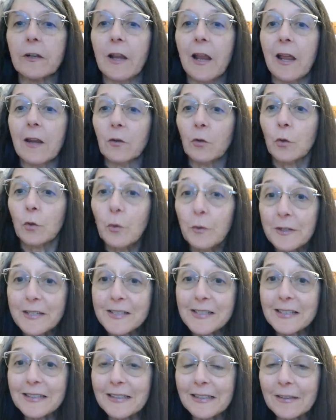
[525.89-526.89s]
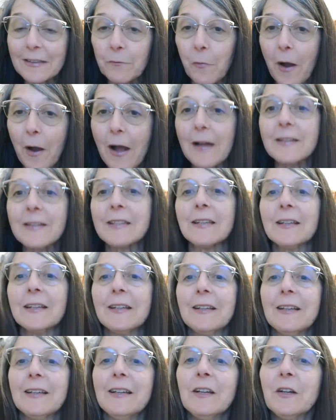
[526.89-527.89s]
And who doesn't want
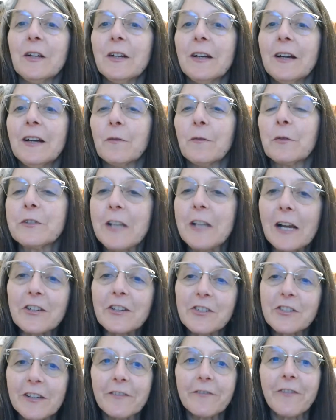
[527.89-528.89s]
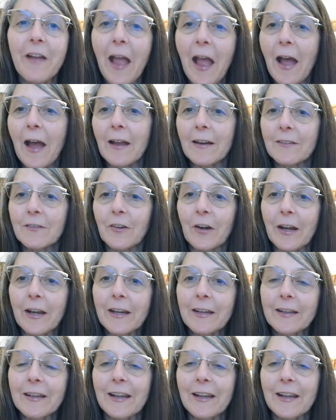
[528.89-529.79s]
reduction of fat, right?